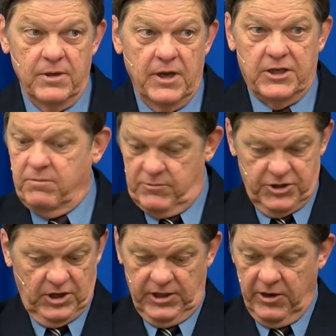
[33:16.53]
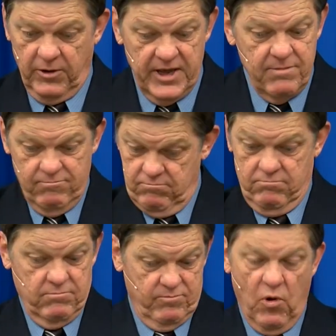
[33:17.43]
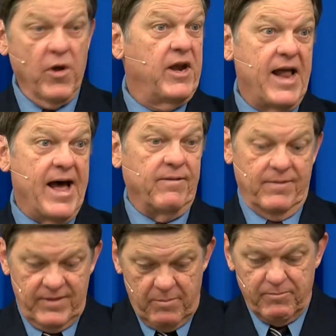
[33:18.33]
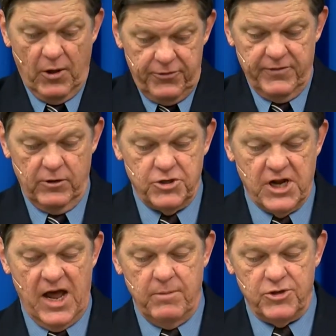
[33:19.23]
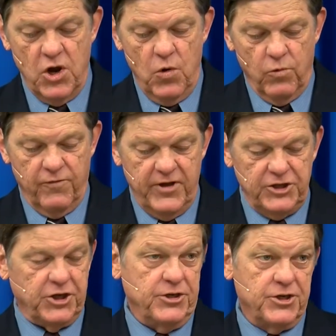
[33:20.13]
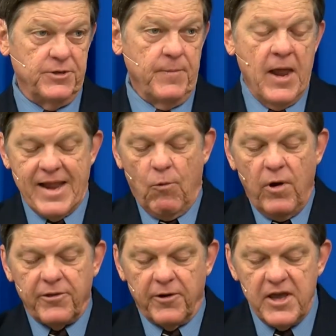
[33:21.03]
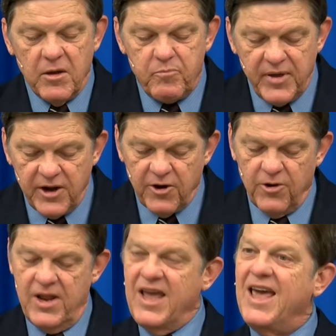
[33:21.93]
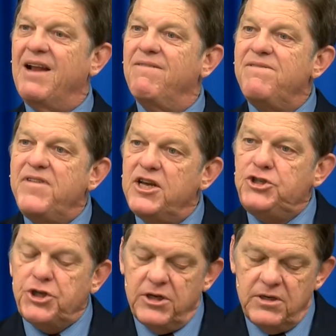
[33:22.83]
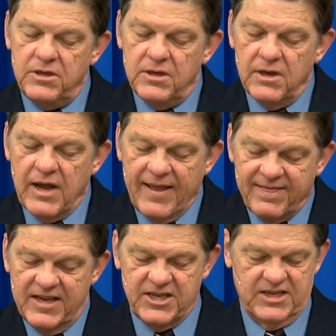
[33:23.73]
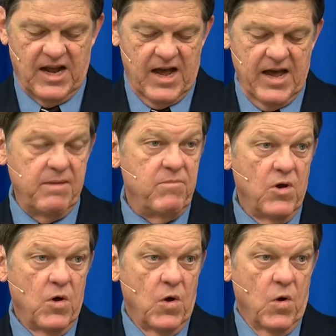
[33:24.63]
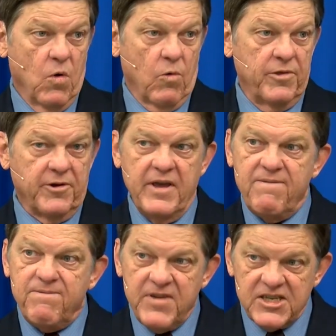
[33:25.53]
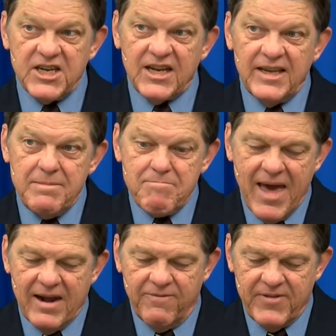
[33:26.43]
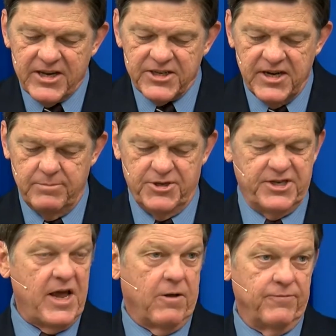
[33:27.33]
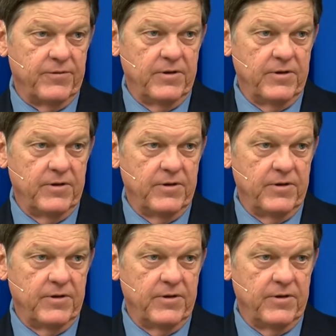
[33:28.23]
It's clearly pointed out that both of those times were visions. Now, whether he appeared in a vision at this time or whether he physically manifested himself